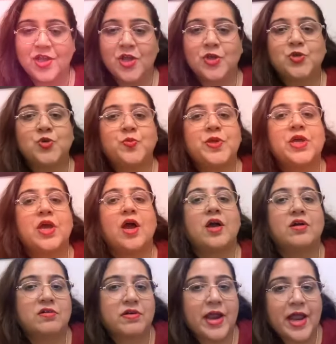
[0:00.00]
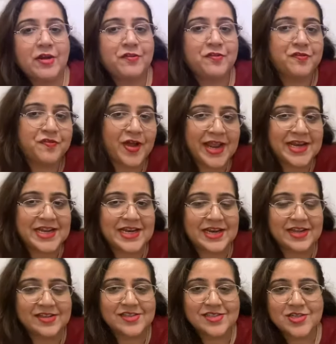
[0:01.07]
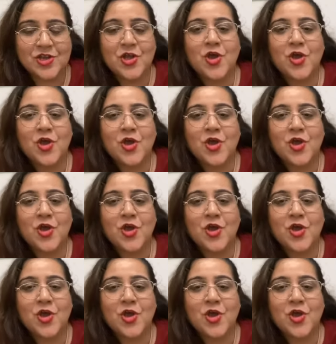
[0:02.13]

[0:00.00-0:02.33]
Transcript: to be a grand finalist